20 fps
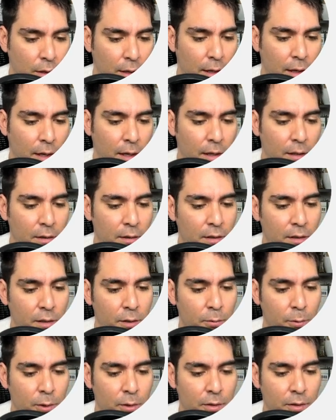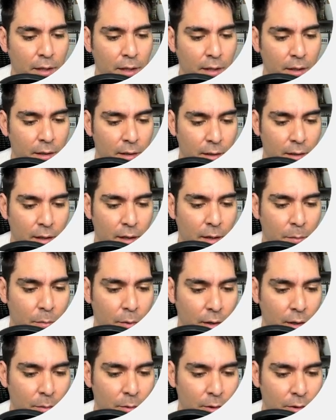And it would take a
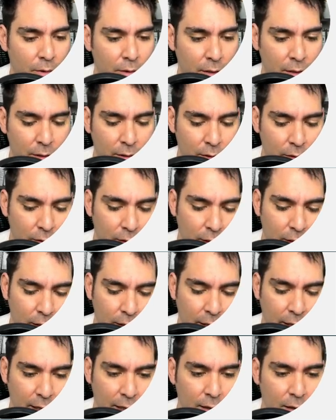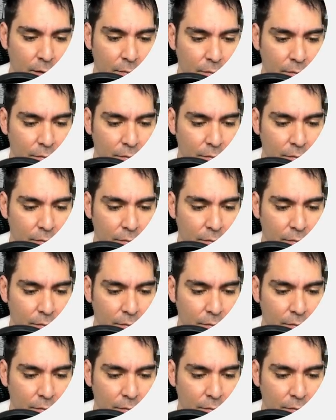parameter here, L,